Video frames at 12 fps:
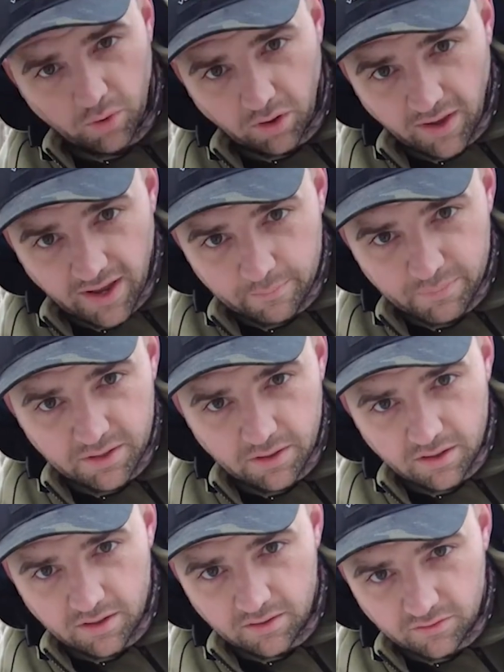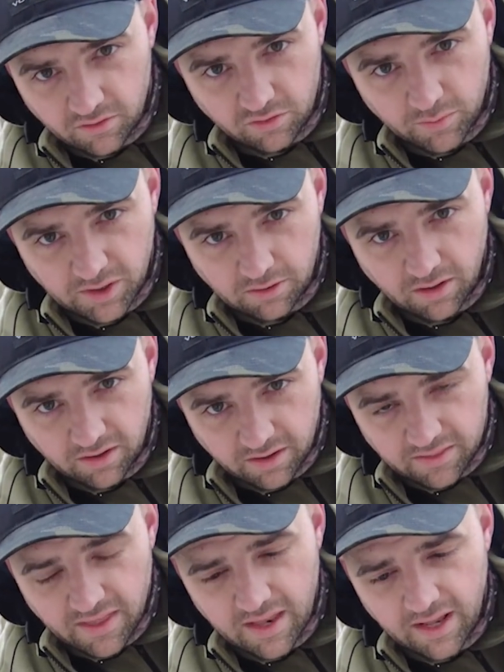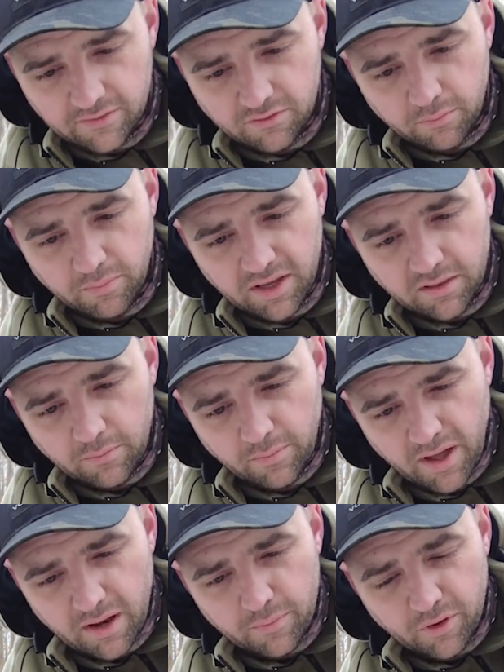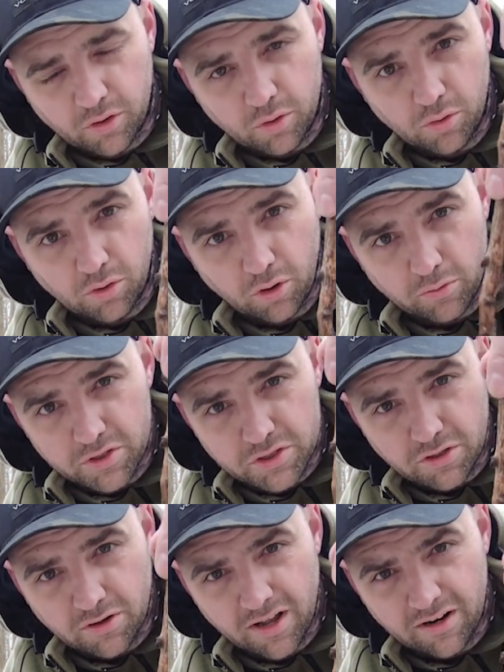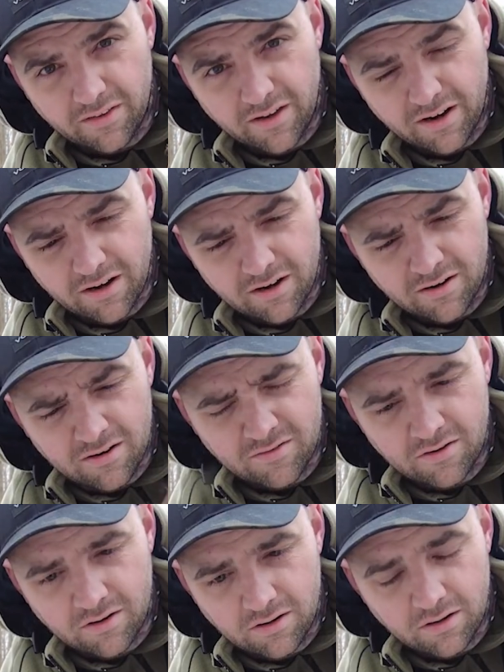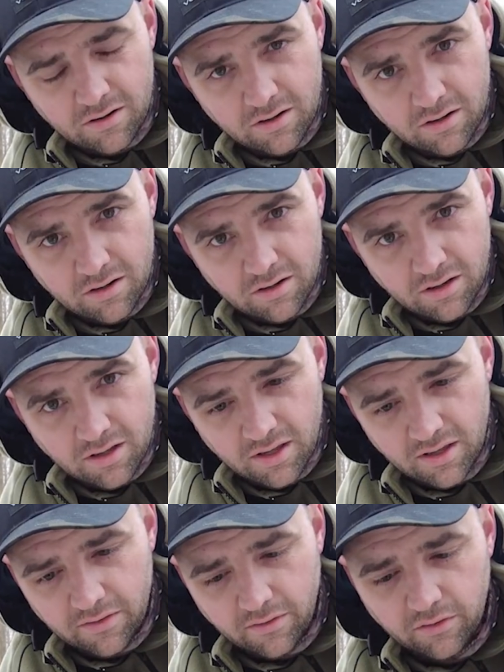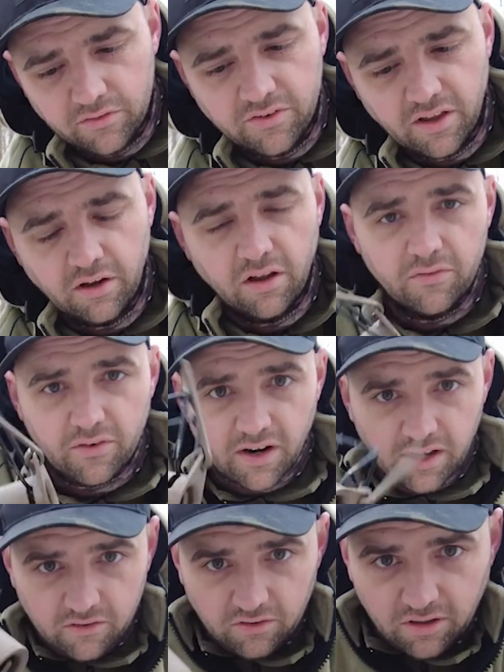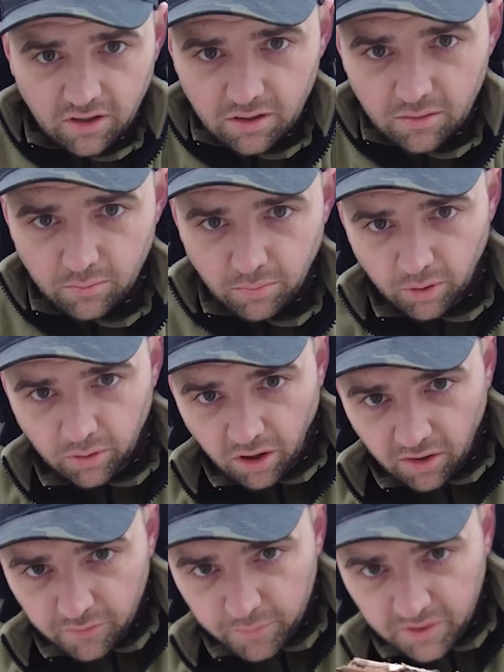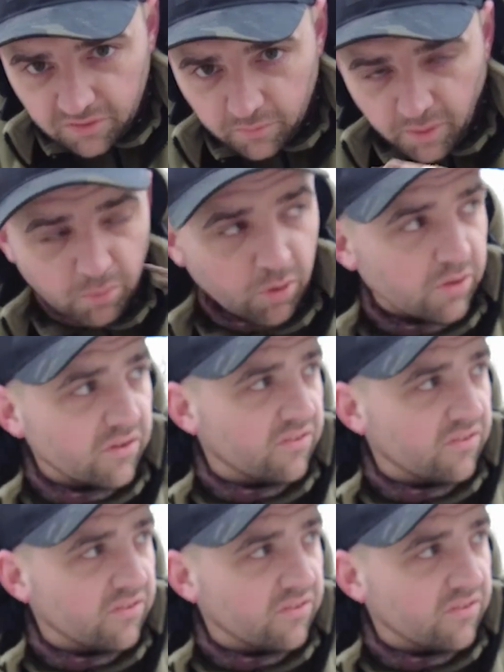what'll happen is this will be in the ground like that, have some bait in the bottom, the coon will go reaching around in there, and then it'll set off. And it actually broke off a piece of my broken